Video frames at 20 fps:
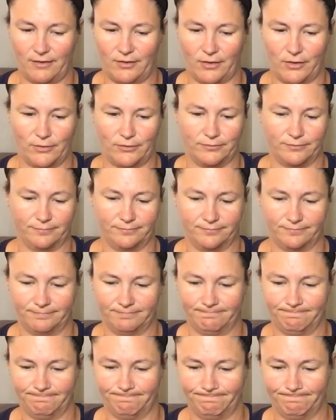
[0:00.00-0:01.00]
I
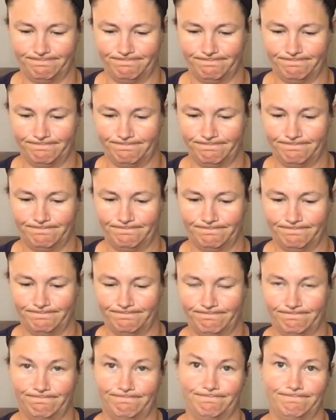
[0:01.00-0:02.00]
know,
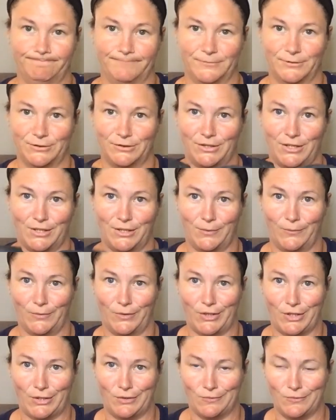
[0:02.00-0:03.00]
just thought they
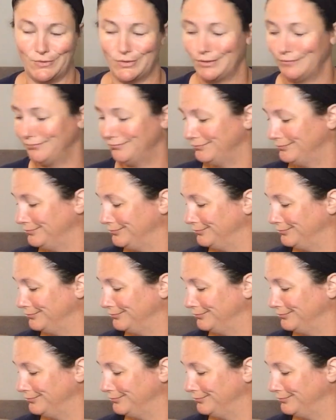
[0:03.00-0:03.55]
were cute.